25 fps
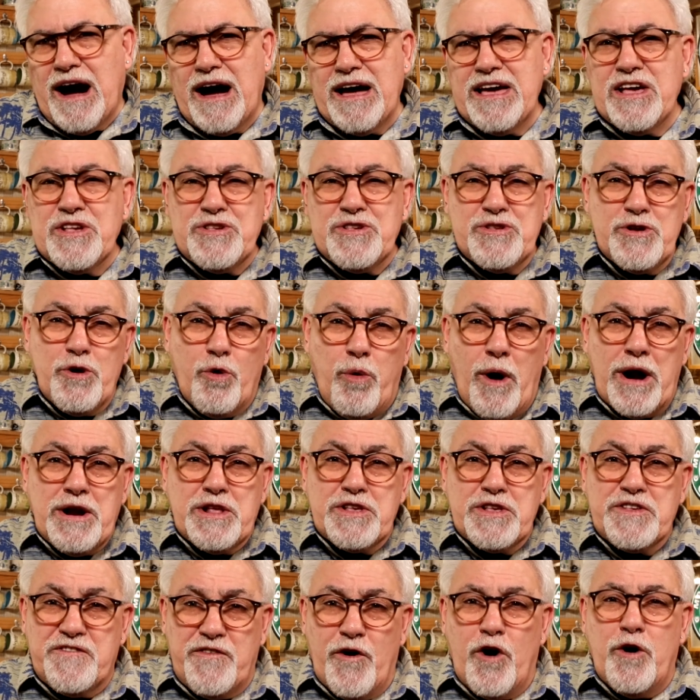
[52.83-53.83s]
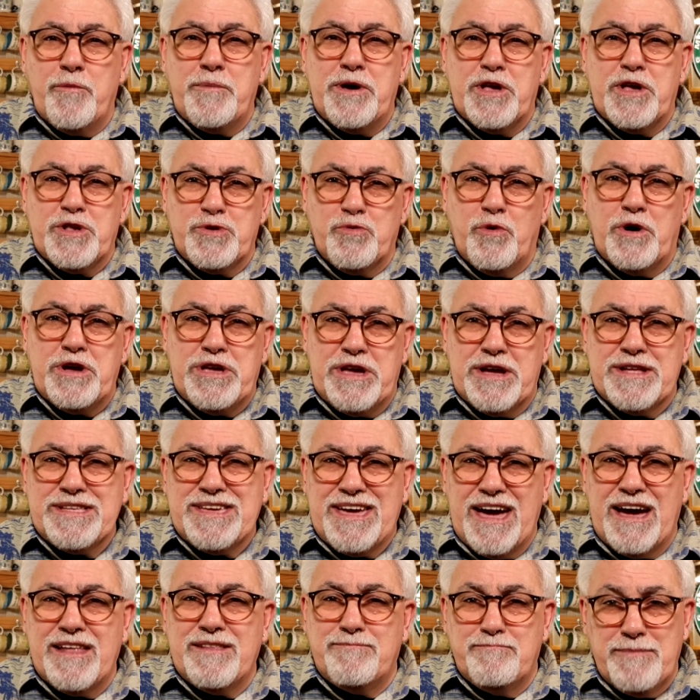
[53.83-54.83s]
Isn't quite as foamy as what you'd
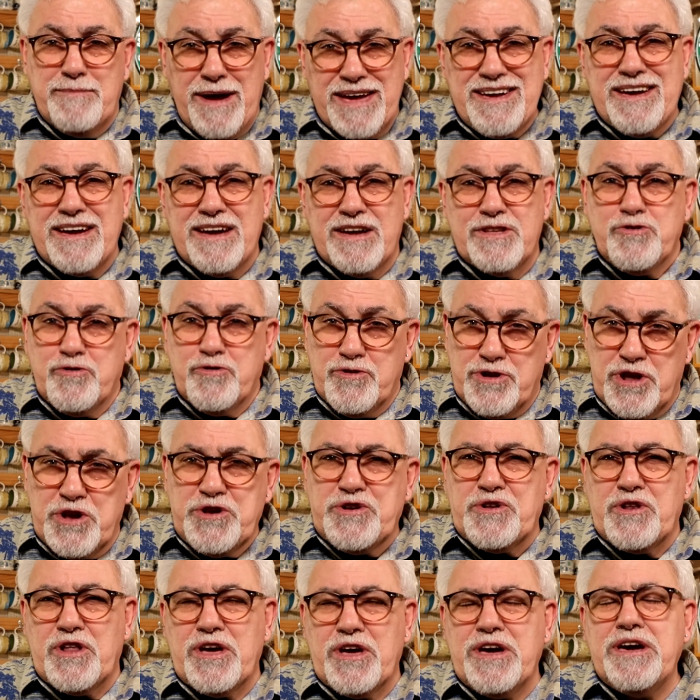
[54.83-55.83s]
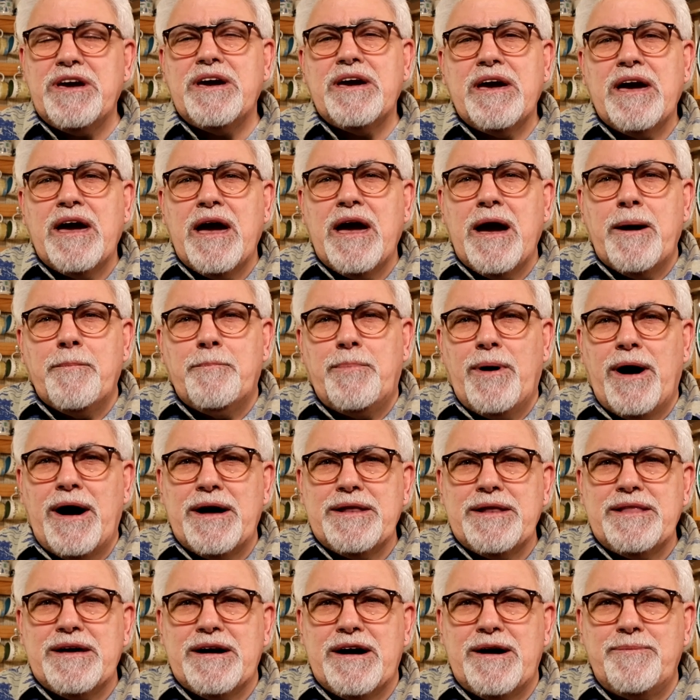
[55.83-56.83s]
get making it traditionally.
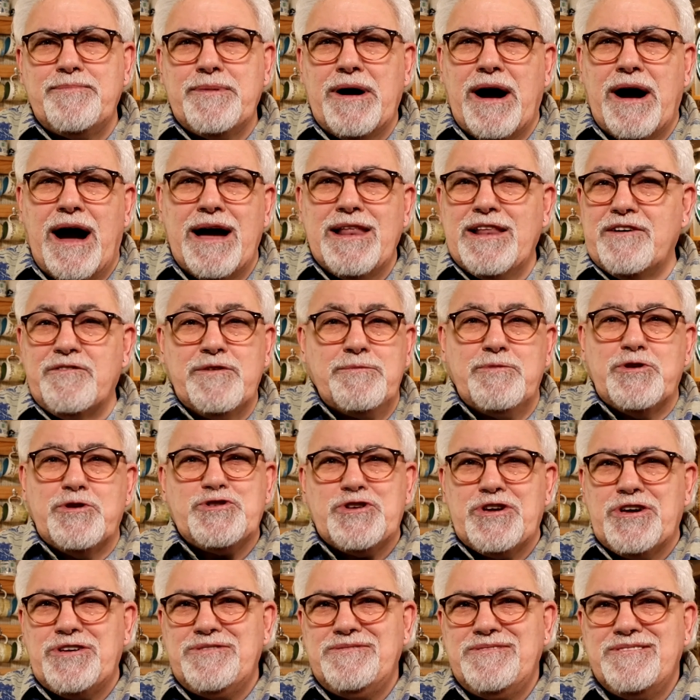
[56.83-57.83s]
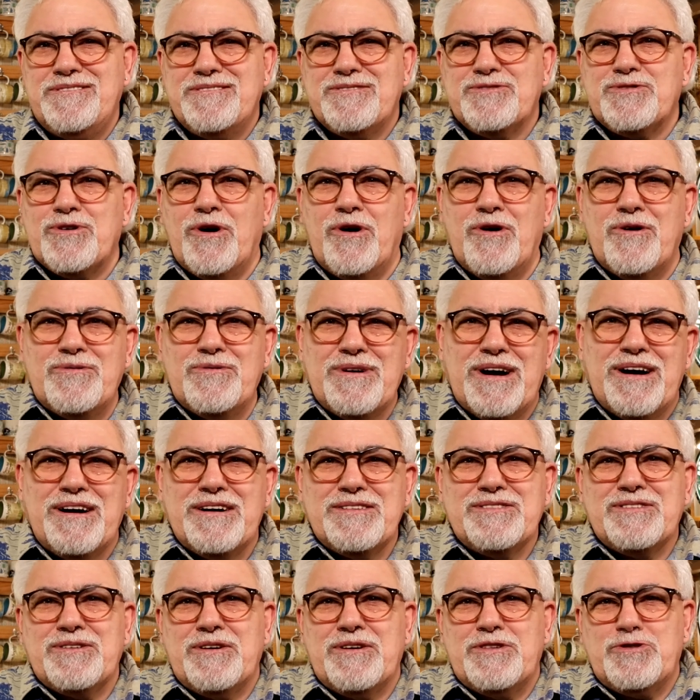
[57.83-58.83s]
But I live in Michigan,
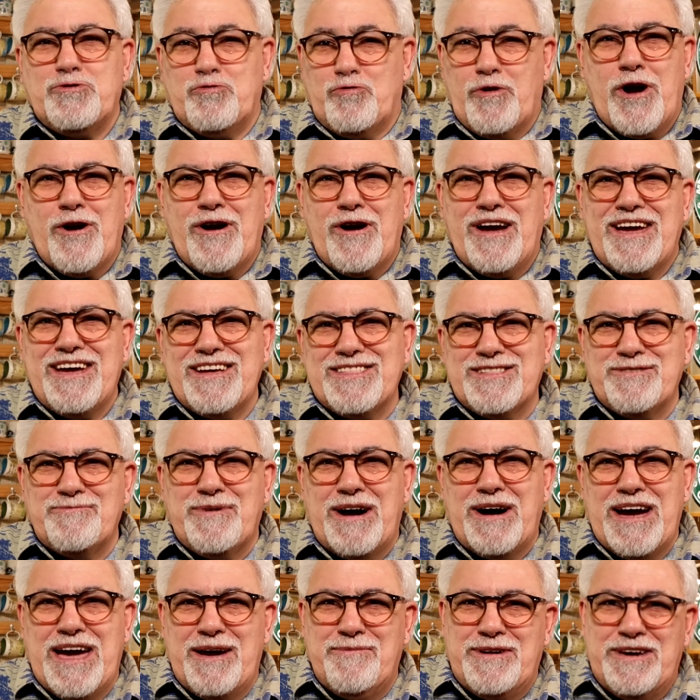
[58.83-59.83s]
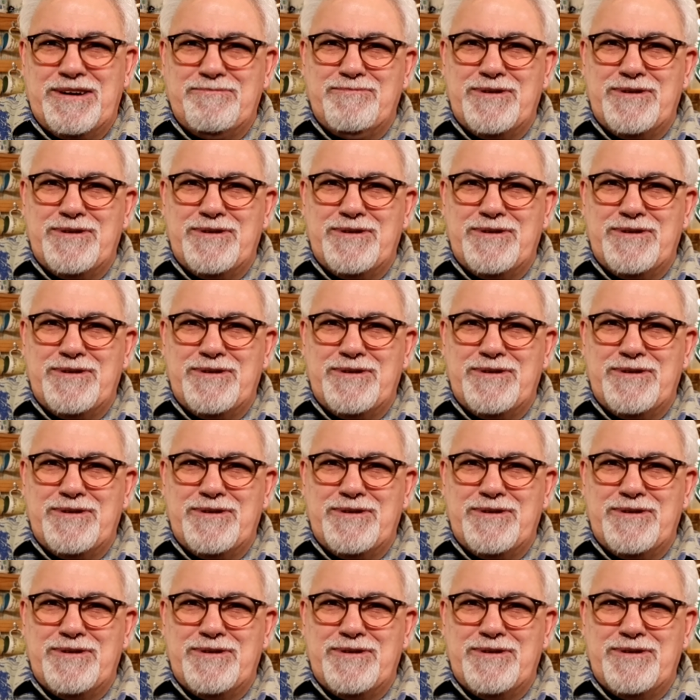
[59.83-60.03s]
so it's rare I get to Miami